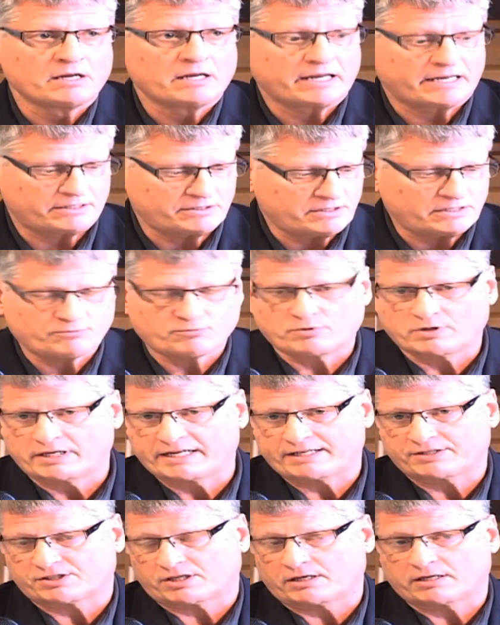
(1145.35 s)
And it
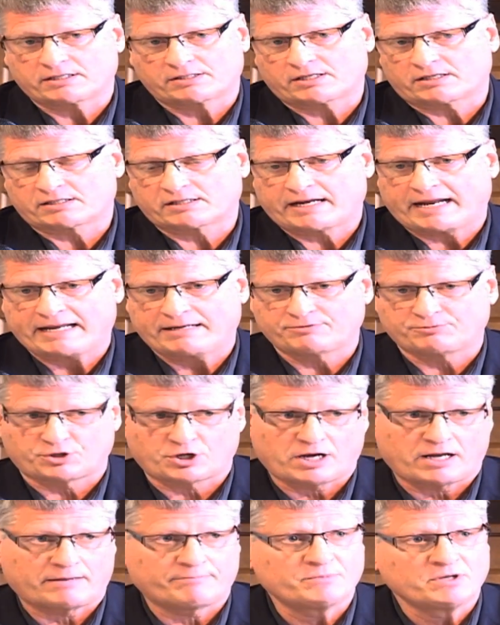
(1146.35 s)
really, it's a scam
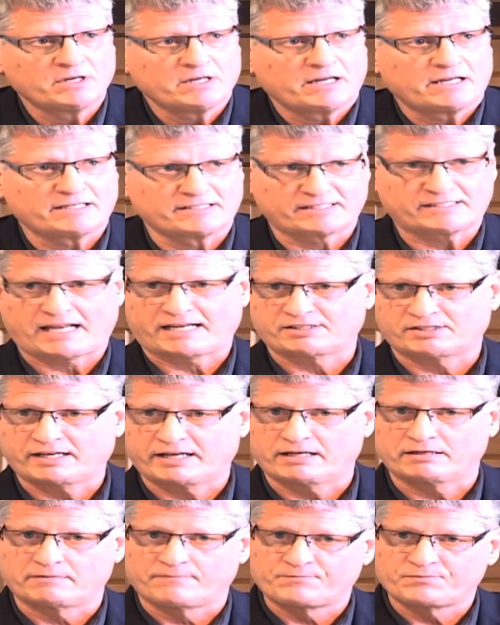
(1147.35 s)
job. And as I
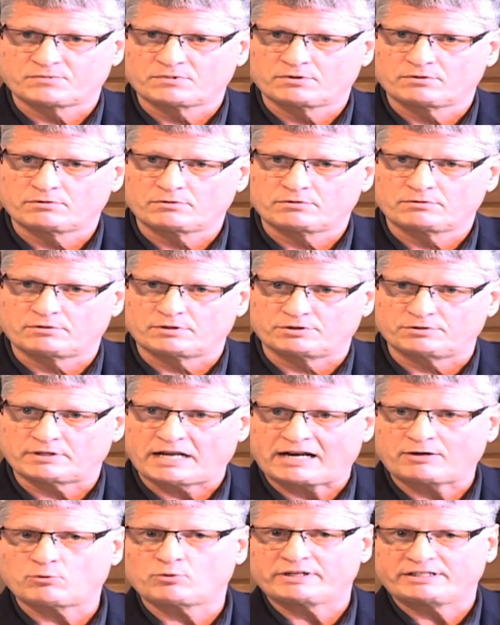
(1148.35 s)
said,
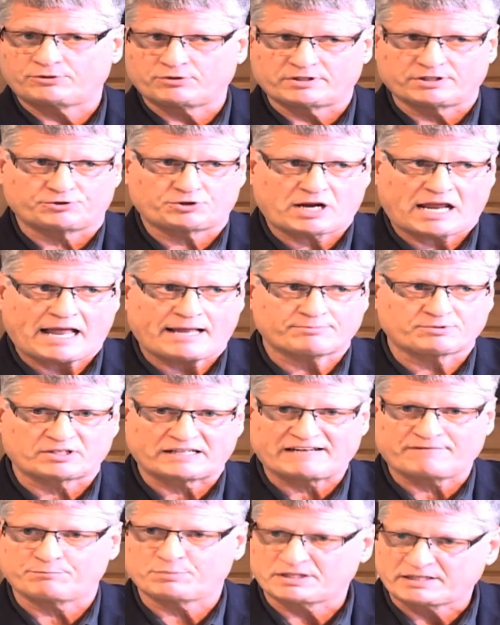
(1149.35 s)
not only do the jobs
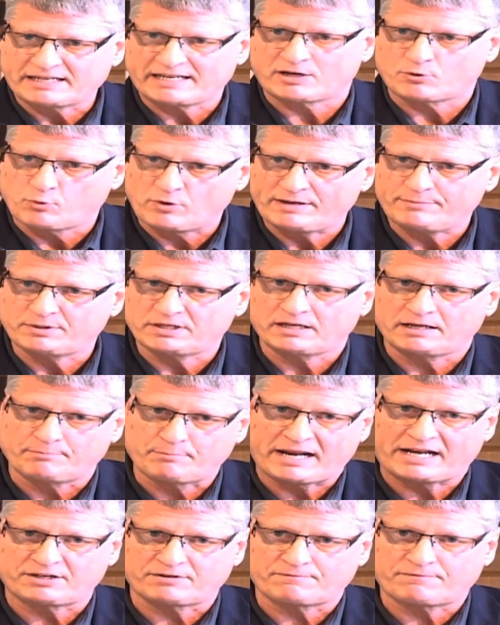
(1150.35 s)
leave, but the equipment
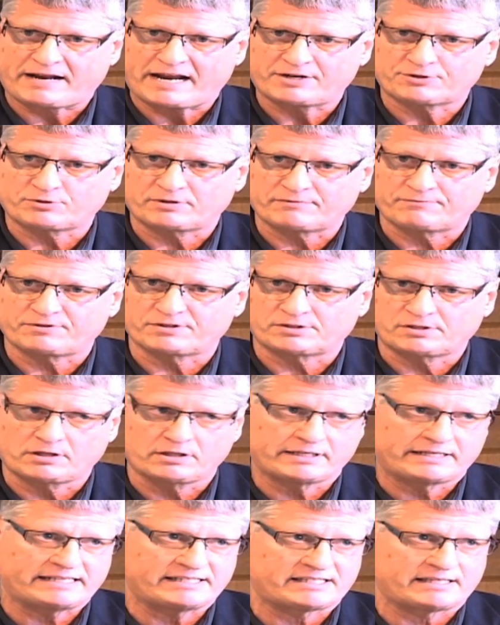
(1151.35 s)
and manufacturing
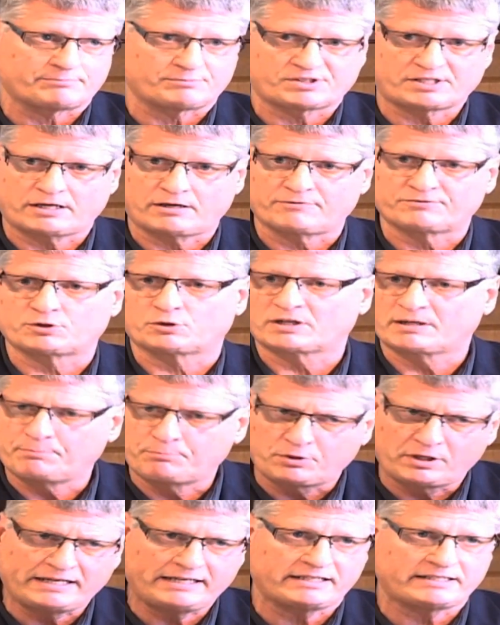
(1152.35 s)
facilities themselves are
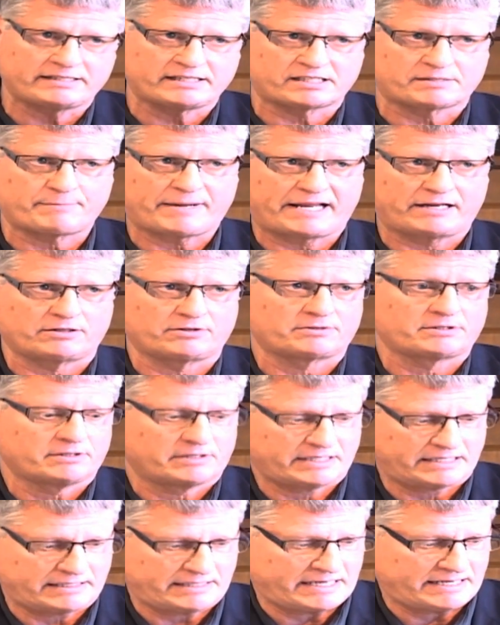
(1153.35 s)
completely dismantled
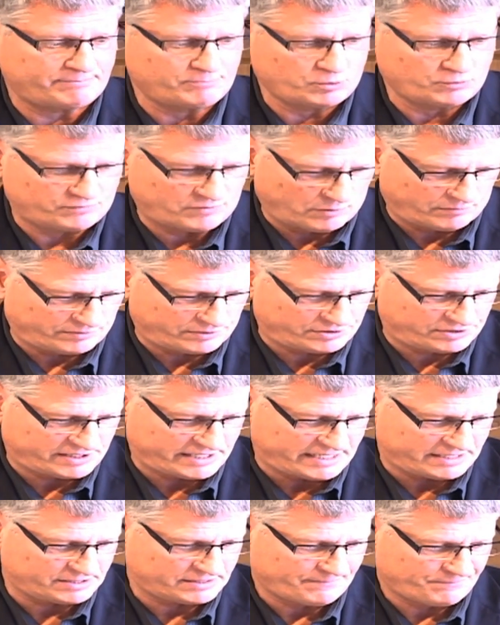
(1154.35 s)
and moved
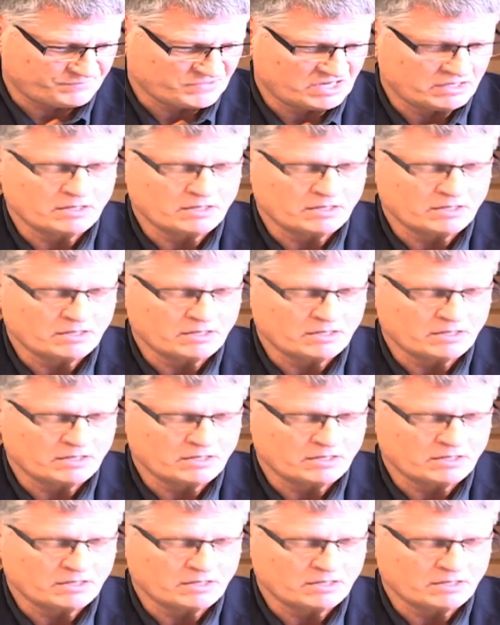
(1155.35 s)
overseas.